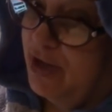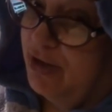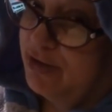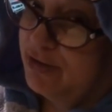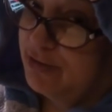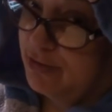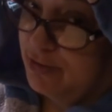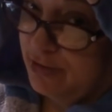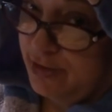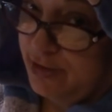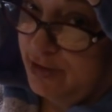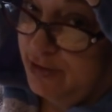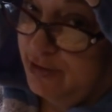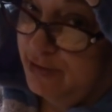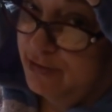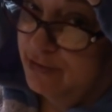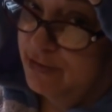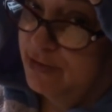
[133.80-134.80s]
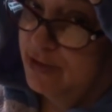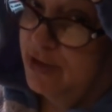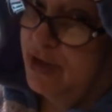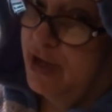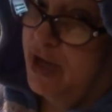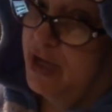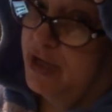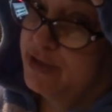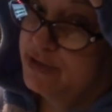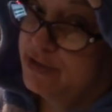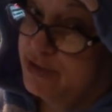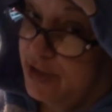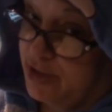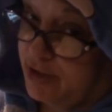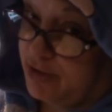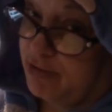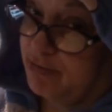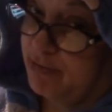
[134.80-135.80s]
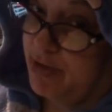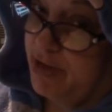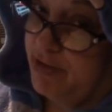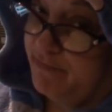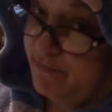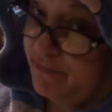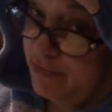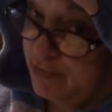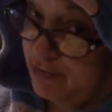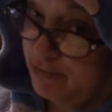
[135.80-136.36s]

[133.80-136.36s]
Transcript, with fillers: and clean and decorate for